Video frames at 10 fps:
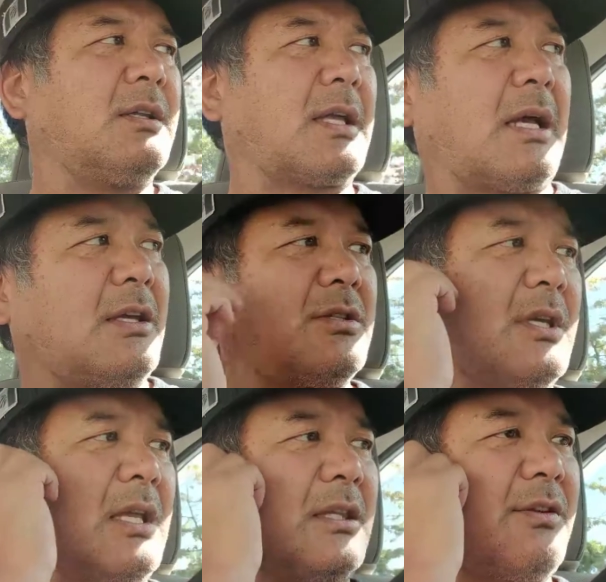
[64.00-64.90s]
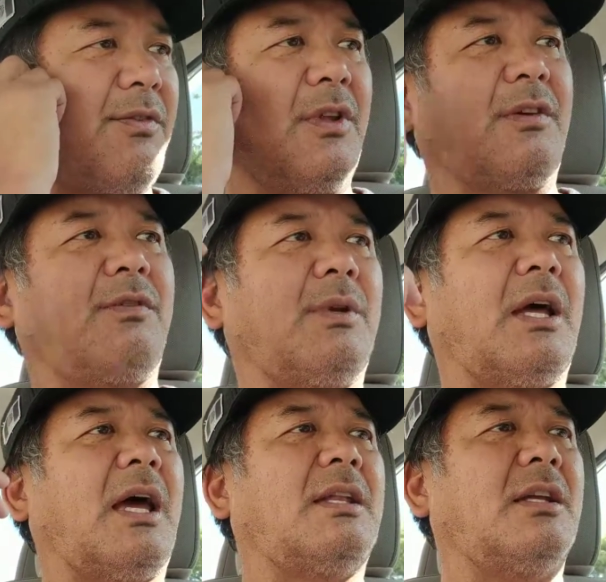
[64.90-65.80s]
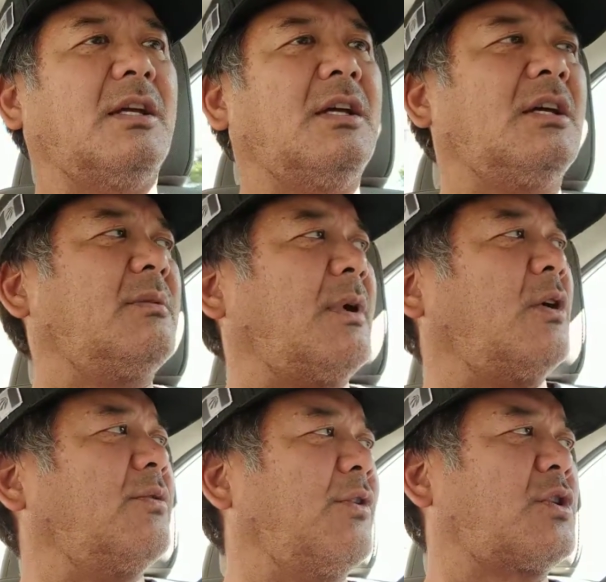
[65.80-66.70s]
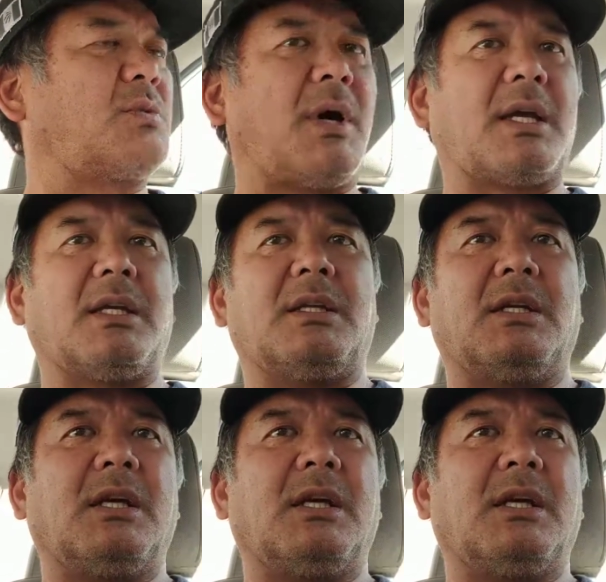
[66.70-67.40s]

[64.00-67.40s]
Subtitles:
like I used to get this feeling from when I had my old Volkswagen.